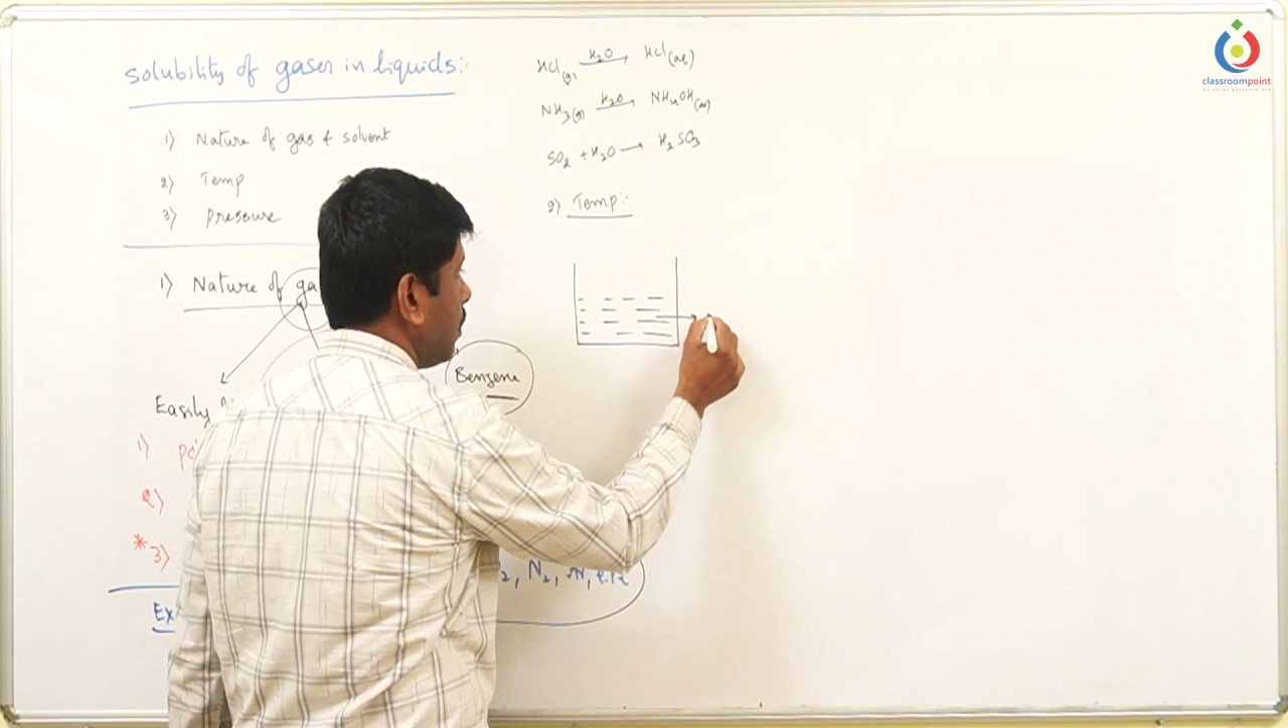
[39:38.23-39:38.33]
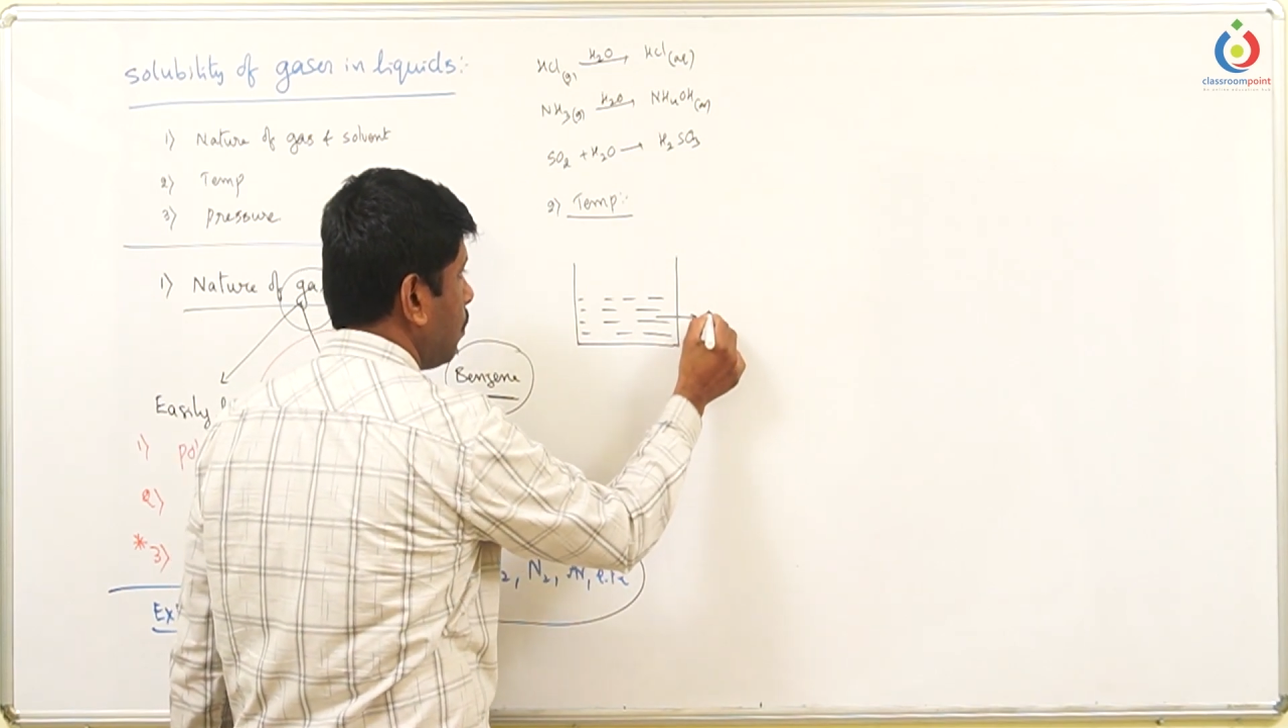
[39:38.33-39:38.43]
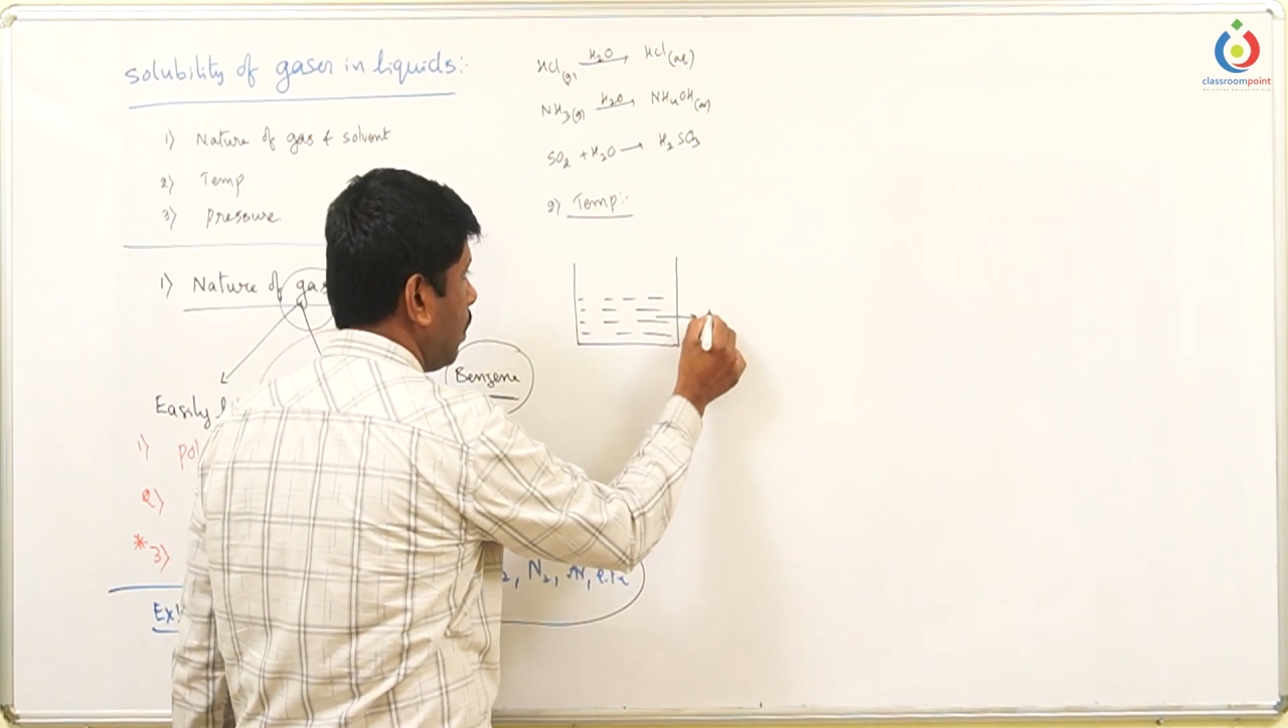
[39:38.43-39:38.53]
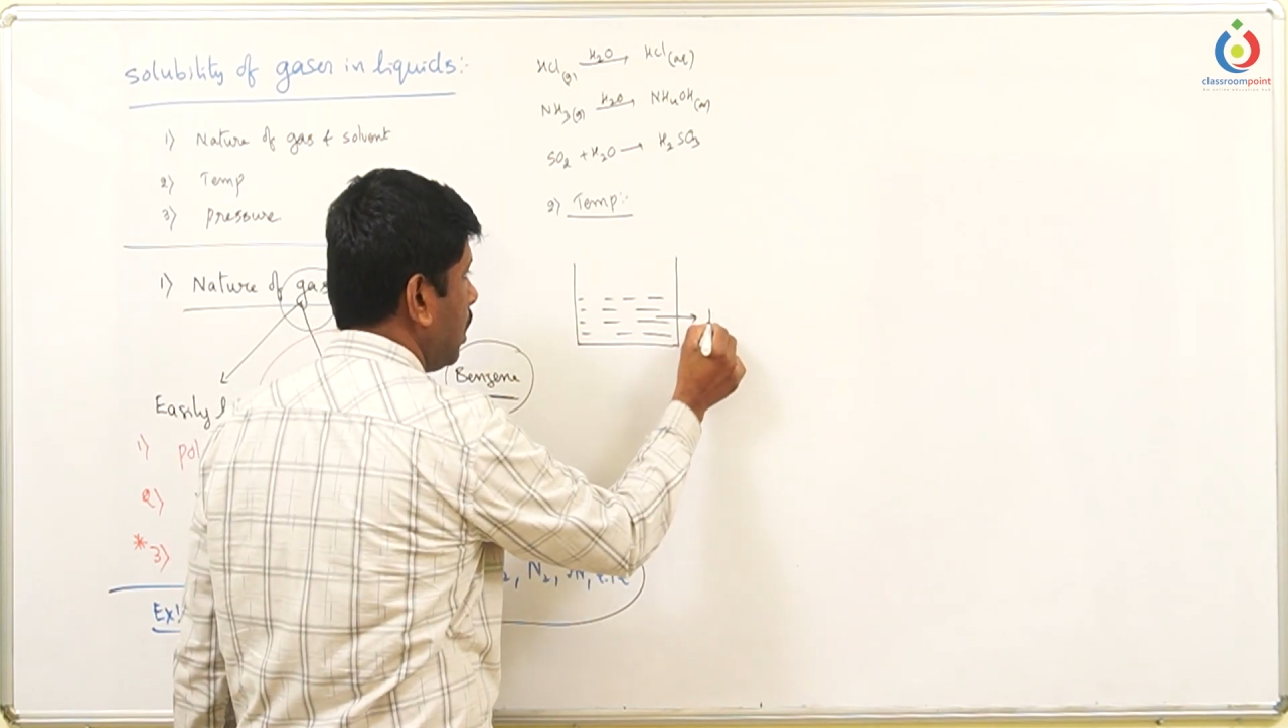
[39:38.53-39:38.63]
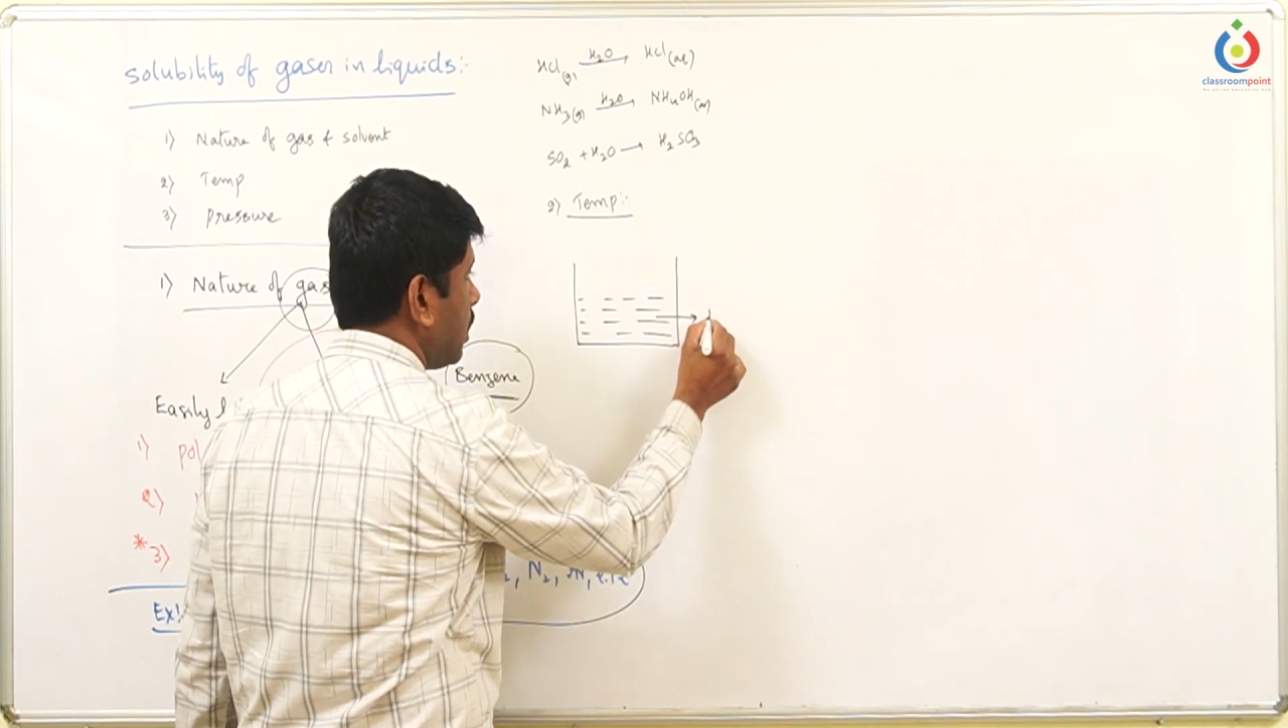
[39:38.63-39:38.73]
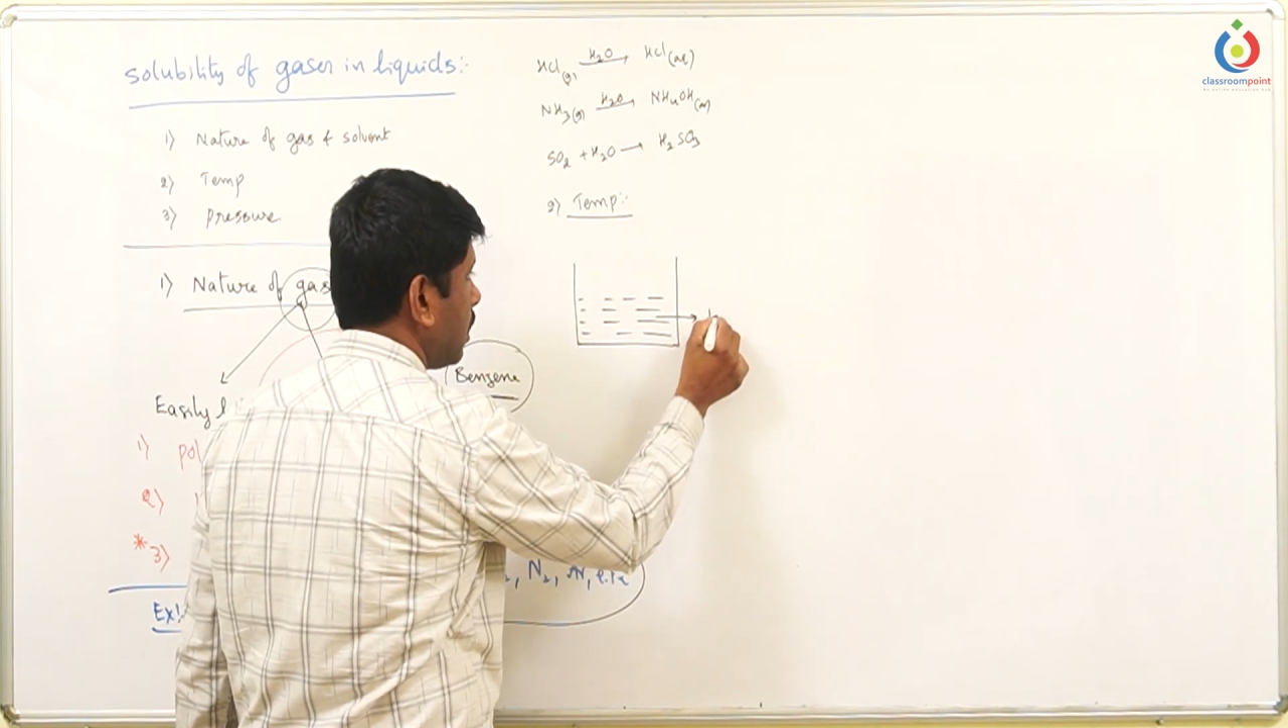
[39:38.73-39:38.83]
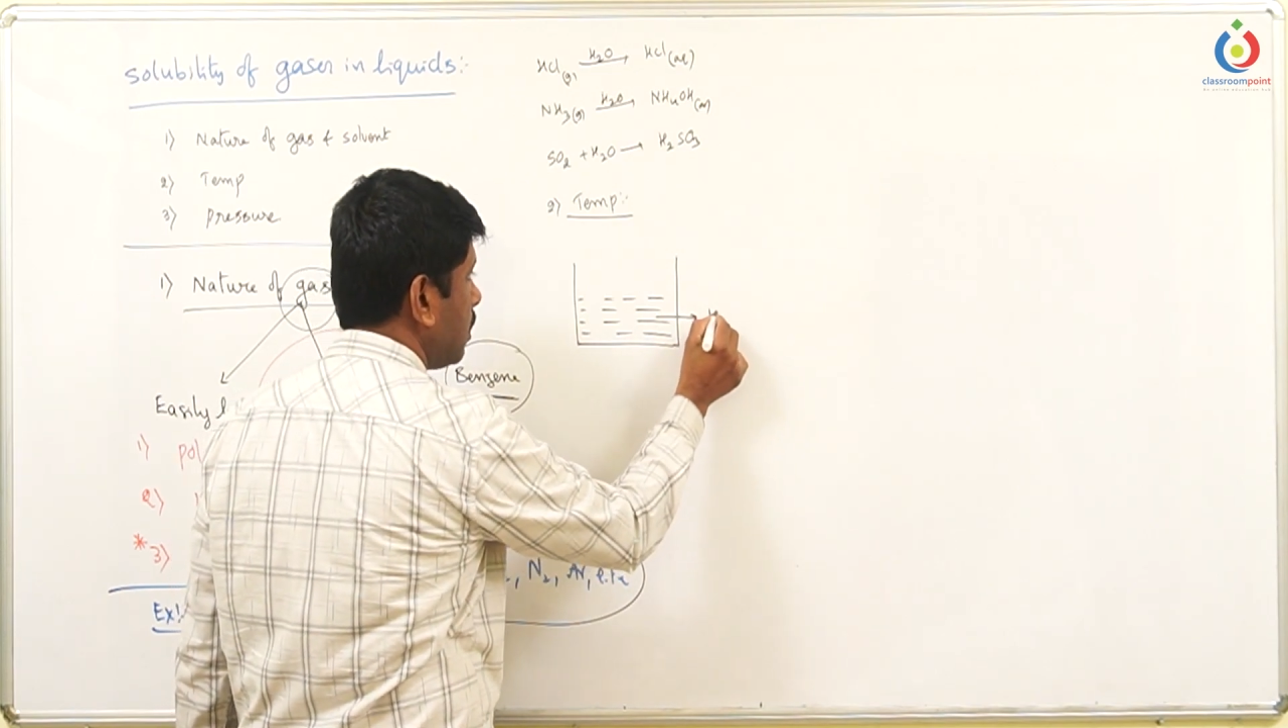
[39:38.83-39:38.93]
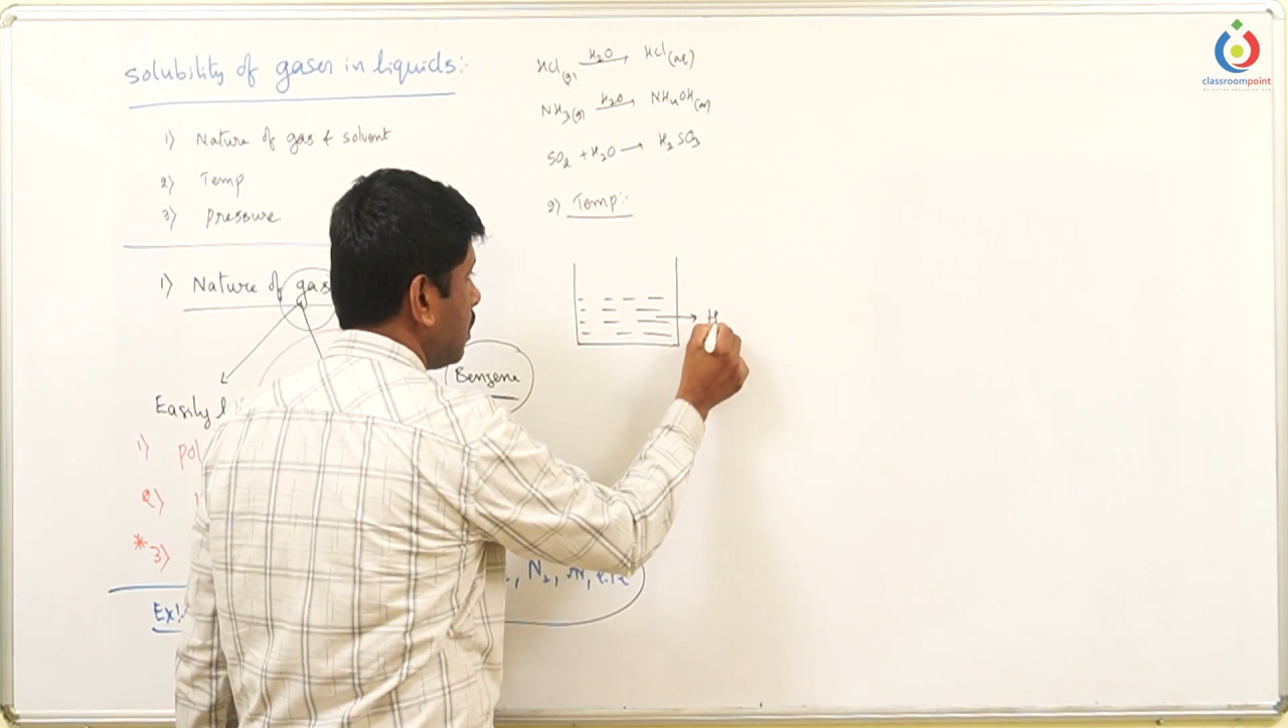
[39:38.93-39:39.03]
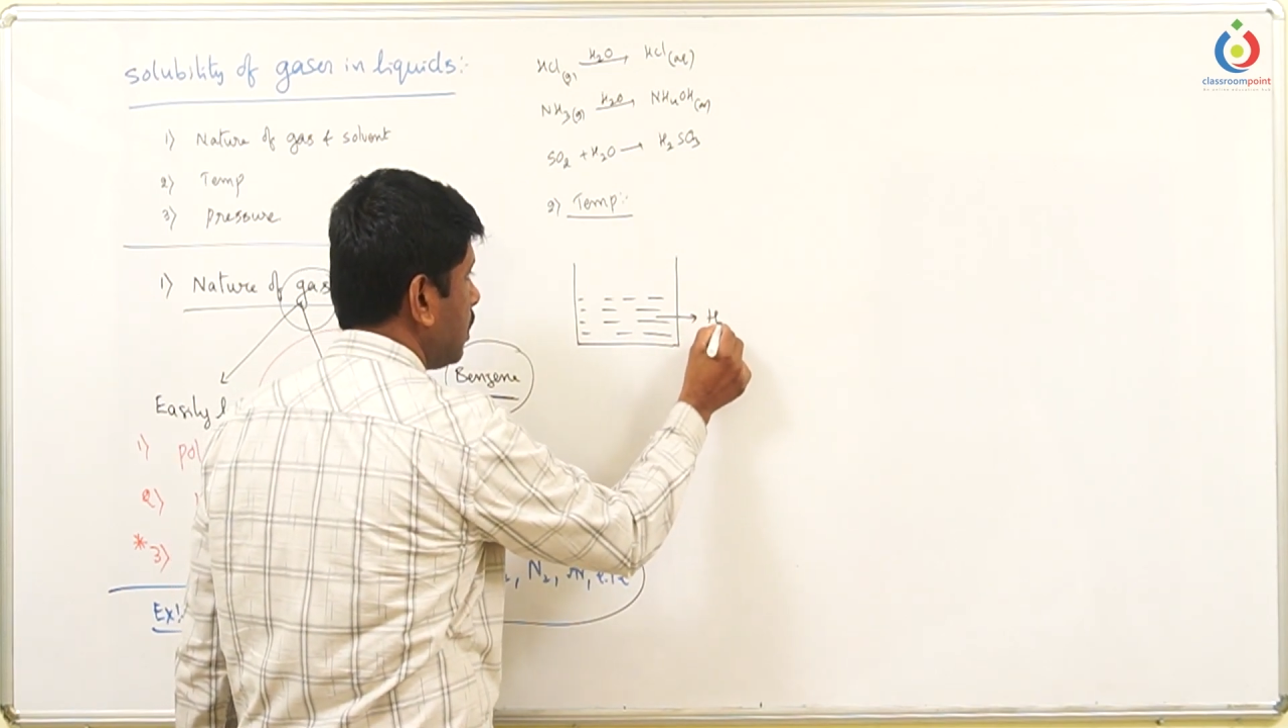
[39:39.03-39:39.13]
water